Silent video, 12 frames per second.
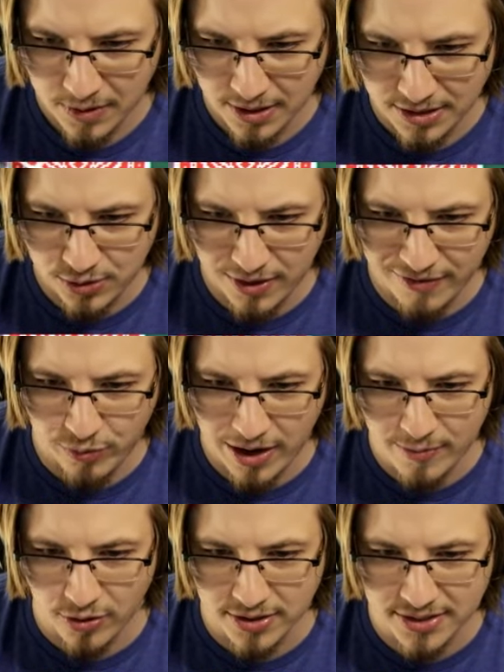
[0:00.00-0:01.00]
Do have way
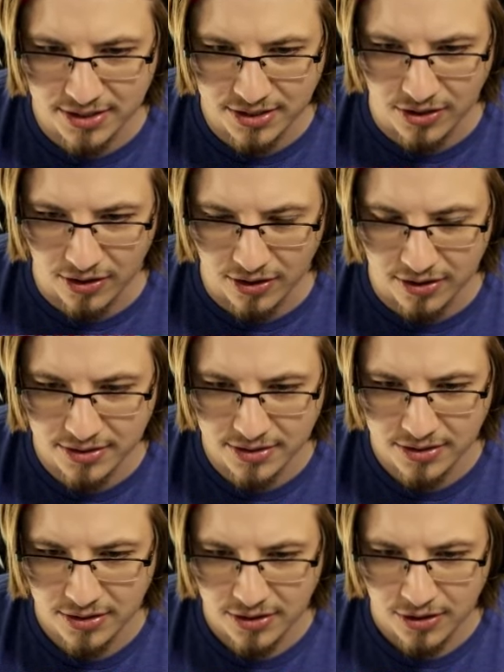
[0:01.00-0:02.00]
more
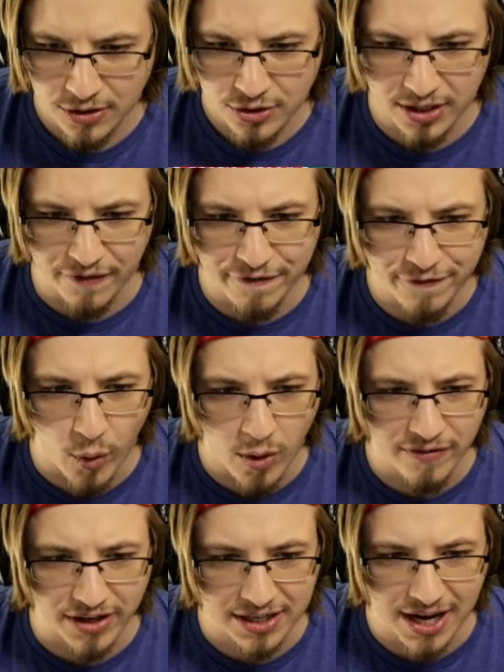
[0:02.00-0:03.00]
discards. It's like a four
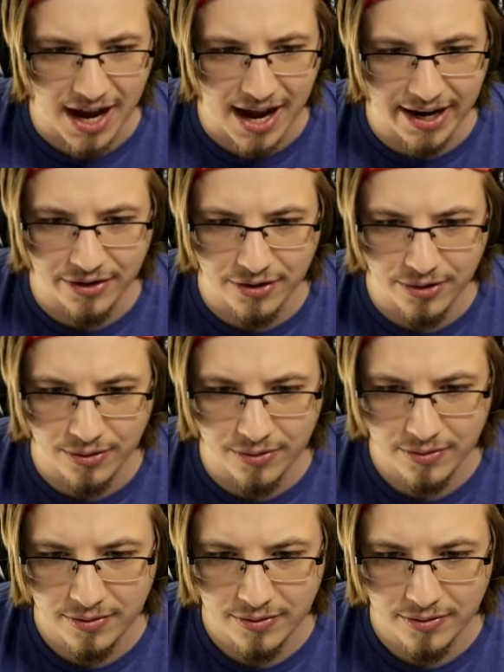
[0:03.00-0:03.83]
of a kind, dude.